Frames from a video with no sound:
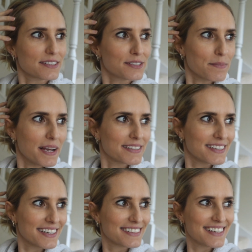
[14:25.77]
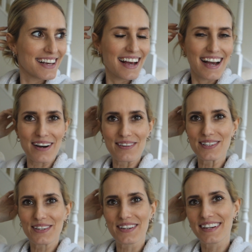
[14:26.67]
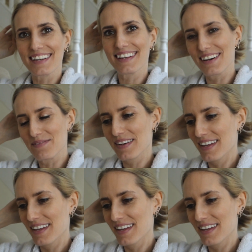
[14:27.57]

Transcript: It's amazing, isn't it, how you can,